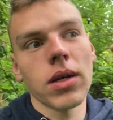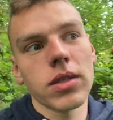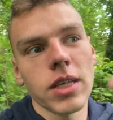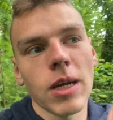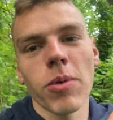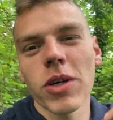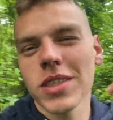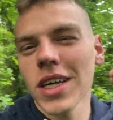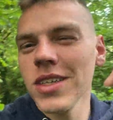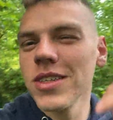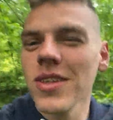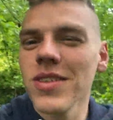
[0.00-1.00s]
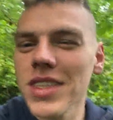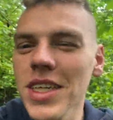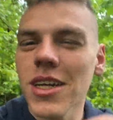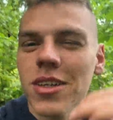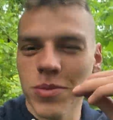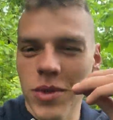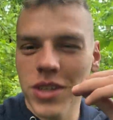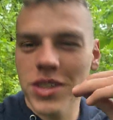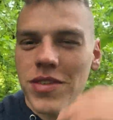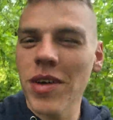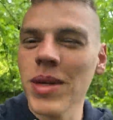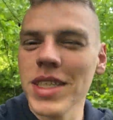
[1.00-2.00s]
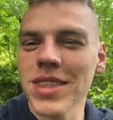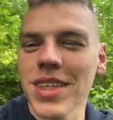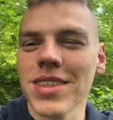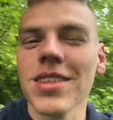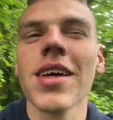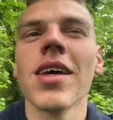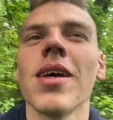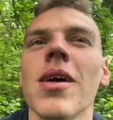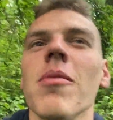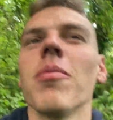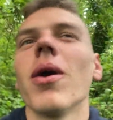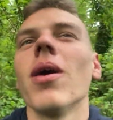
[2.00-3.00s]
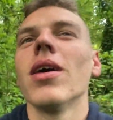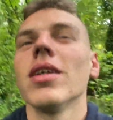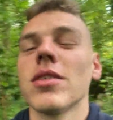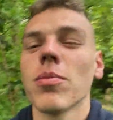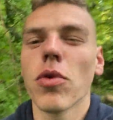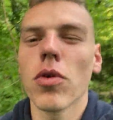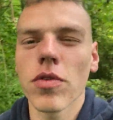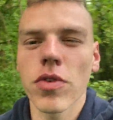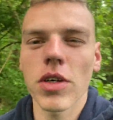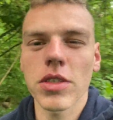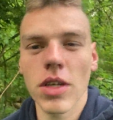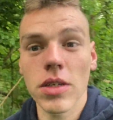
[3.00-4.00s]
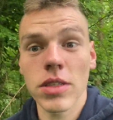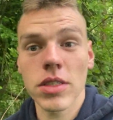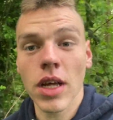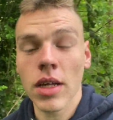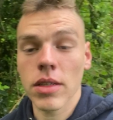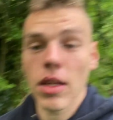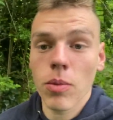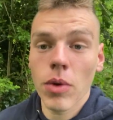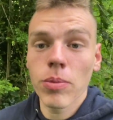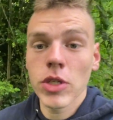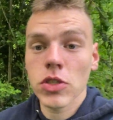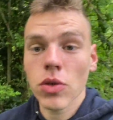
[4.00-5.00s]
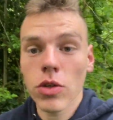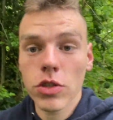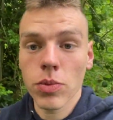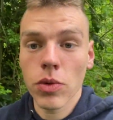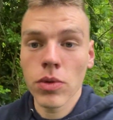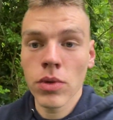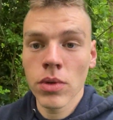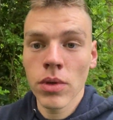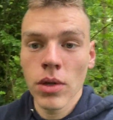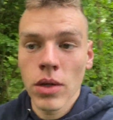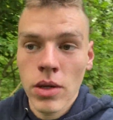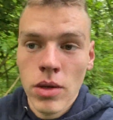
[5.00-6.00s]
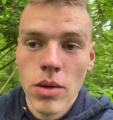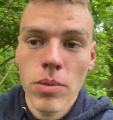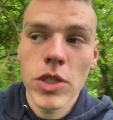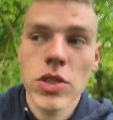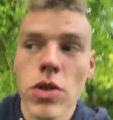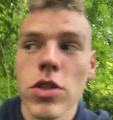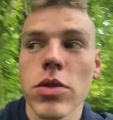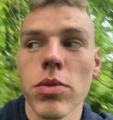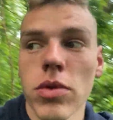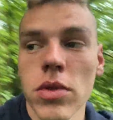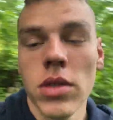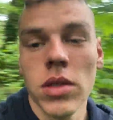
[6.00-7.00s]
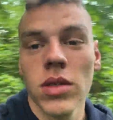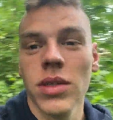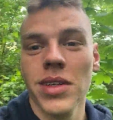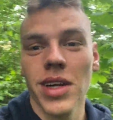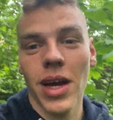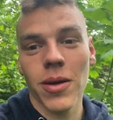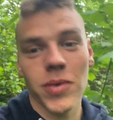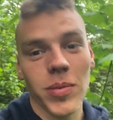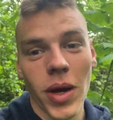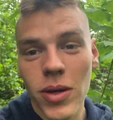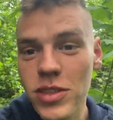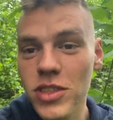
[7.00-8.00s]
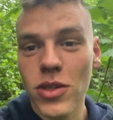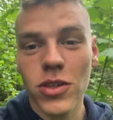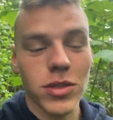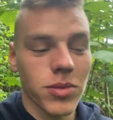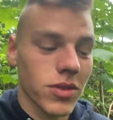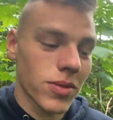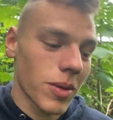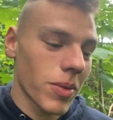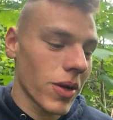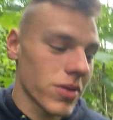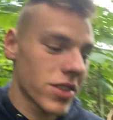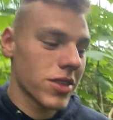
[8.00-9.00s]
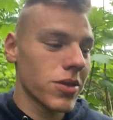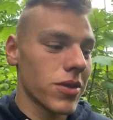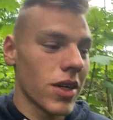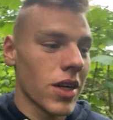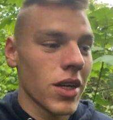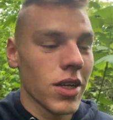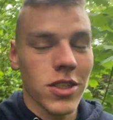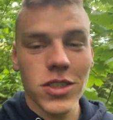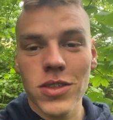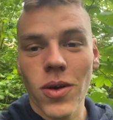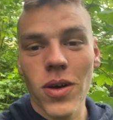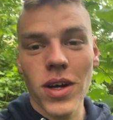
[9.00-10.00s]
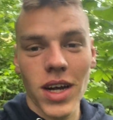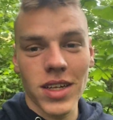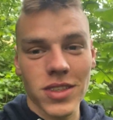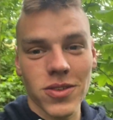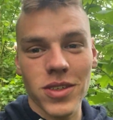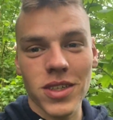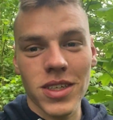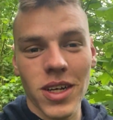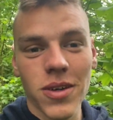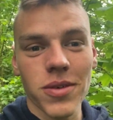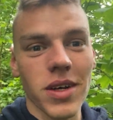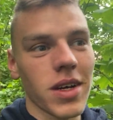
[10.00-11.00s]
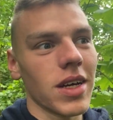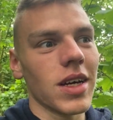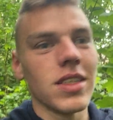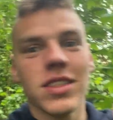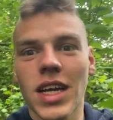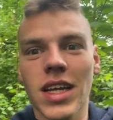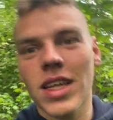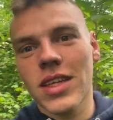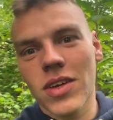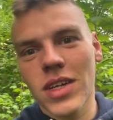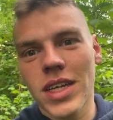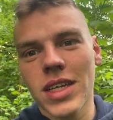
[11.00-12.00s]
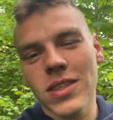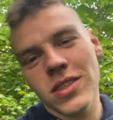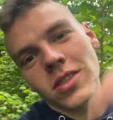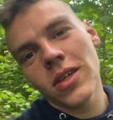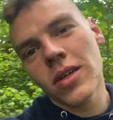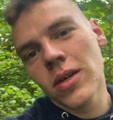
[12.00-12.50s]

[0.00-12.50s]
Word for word: day by day, you don't see it as much, if that makes sense. But it's important for us to understand that when we start small, when we start small, and we're bound to start small, we're bound to start, and it's not going to go insanely like this,